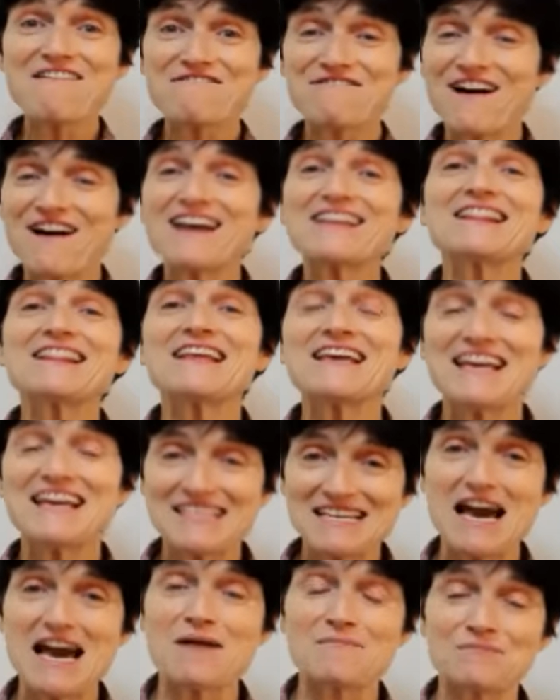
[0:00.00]
finally
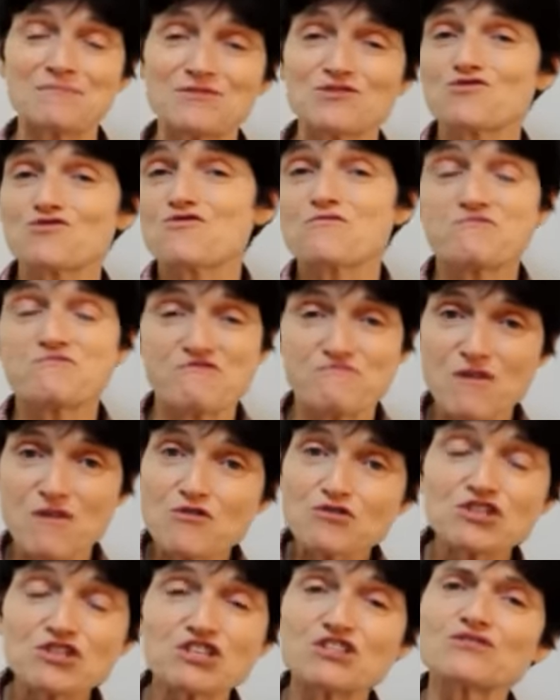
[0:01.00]
it happens, or a
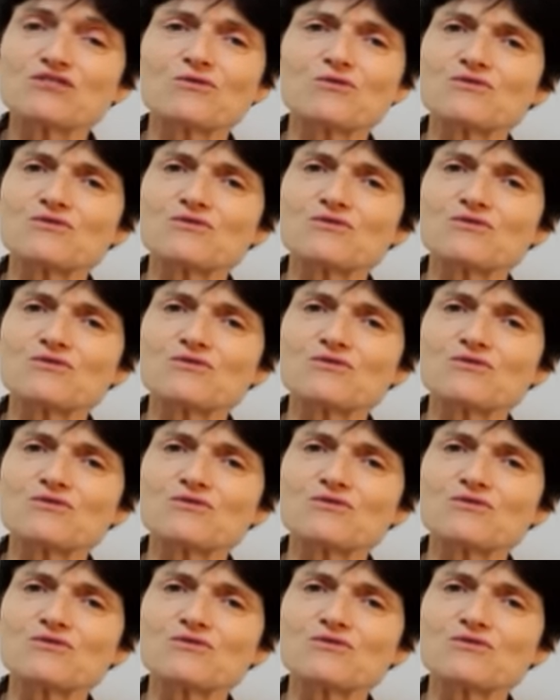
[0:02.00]
promotion